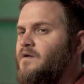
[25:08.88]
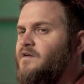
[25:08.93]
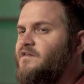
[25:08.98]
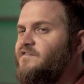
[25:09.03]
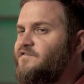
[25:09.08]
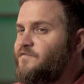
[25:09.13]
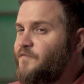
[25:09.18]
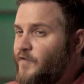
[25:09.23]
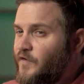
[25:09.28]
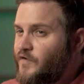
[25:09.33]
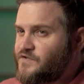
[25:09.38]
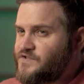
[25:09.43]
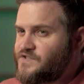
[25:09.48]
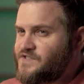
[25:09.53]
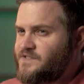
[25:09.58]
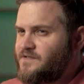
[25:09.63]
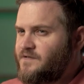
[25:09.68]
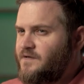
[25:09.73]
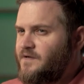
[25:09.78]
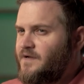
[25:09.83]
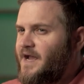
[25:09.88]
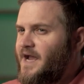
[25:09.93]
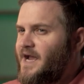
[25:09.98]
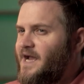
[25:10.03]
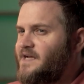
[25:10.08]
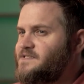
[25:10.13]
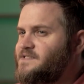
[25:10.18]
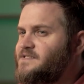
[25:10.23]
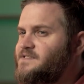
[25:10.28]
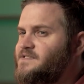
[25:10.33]
First,
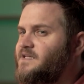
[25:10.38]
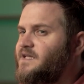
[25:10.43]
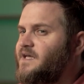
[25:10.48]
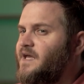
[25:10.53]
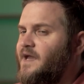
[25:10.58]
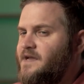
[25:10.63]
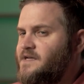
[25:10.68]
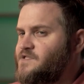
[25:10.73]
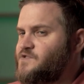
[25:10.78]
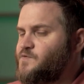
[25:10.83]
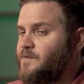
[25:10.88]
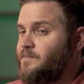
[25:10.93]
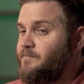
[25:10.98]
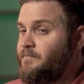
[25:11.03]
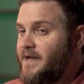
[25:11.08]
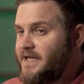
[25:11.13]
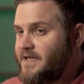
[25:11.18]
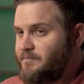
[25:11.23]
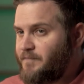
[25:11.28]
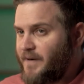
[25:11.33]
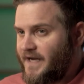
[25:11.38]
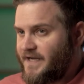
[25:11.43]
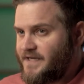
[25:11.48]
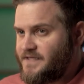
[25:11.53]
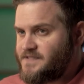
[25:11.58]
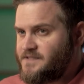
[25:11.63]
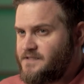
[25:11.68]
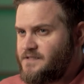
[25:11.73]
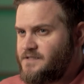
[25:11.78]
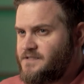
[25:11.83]
as is the case with many
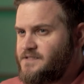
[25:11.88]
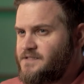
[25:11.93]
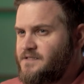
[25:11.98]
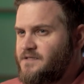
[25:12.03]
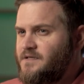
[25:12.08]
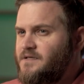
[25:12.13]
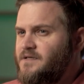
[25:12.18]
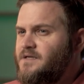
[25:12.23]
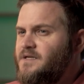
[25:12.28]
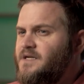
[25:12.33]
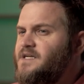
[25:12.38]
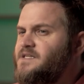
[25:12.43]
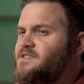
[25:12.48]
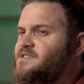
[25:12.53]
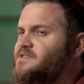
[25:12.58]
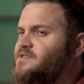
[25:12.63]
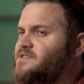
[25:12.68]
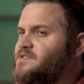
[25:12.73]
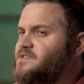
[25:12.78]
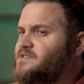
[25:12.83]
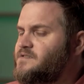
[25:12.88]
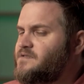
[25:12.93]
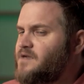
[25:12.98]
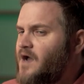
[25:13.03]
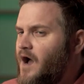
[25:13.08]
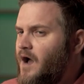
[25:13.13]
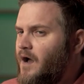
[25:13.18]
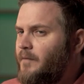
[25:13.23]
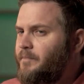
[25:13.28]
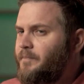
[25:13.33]
biases, is to
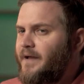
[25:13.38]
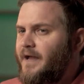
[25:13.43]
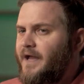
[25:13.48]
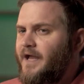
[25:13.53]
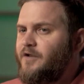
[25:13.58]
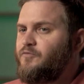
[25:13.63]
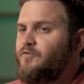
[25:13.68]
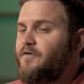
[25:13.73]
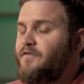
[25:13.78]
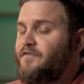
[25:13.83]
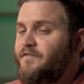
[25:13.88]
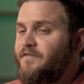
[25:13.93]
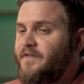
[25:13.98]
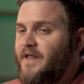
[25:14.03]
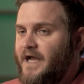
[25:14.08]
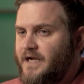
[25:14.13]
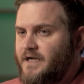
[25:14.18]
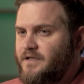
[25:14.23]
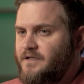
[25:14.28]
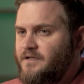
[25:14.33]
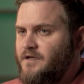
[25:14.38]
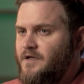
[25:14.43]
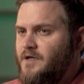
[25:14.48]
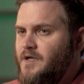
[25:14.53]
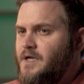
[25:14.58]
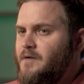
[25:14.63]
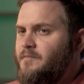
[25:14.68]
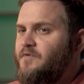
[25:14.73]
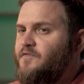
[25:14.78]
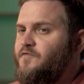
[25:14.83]
stop and reflect
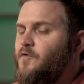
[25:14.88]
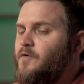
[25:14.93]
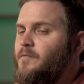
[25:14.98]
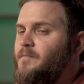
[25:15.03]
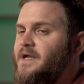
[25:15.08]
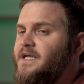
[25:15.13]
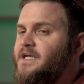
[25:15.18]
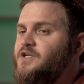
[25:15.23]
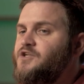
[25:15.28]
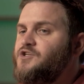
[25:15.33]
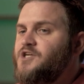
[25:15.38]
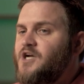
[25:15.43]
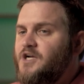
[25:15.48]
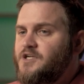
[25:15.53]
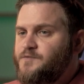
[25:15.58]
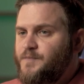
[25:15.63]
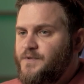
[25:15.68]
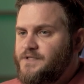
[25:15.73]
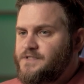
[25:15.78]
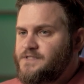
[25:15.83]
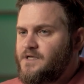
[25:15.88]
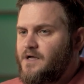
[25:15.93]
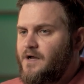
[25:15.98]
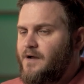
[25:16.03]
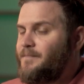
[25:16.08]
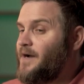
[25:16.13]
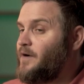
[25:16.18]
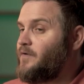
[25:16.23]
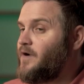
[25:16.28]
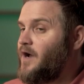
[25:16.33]
before making judgments
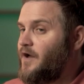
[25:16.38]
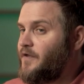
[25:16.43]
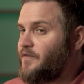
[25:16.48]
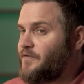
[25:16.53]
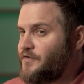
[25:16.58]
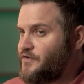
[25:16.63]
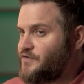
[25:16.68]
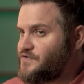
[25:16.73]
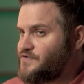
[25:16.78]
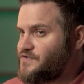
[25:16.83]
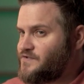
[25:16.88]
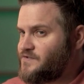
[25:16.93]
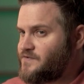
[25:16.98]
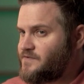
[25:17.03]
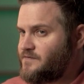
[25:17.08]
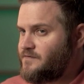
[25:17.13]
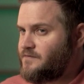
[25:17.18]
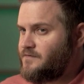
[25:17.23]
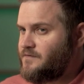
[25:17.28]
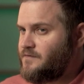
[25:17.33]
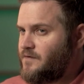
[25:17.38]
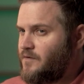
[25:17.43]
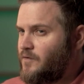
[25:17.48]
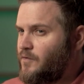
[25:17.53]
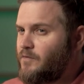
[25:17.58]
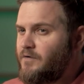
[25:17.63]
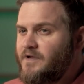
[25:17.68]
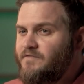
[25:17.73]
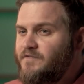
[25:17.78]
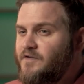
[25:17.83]
about others,
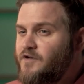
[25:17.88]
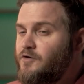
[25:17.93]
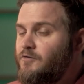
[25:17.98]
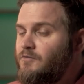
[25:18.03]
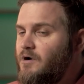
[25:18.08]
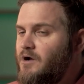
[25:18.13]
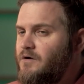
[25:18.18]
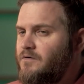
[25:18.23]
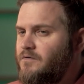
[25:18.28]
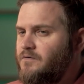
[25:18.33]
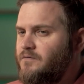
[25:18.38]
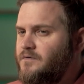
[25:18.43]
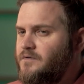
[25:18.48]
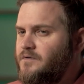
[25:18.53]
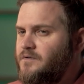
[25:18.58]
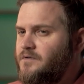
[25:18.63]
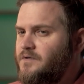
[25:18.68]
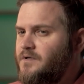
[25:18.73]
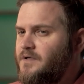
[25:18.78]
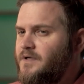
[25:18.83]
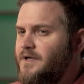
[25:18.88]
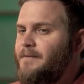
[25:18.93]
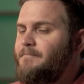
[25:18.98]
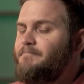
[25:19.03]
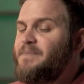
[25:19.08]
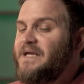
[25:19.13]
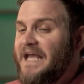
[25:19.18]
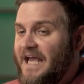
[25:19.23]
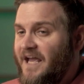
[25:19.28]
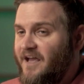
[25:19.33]
or even your own,
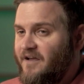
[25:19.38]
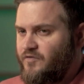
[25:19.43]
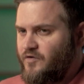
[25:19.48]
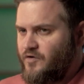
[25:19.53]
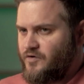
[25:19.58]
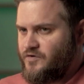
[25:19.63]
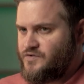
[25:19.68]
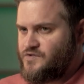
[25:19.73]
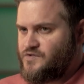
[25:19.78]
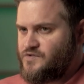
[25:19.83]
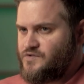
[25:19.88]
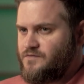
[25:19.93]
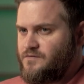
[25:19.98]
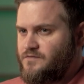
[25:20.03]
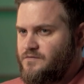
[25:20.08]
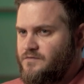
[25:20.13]
behaviors.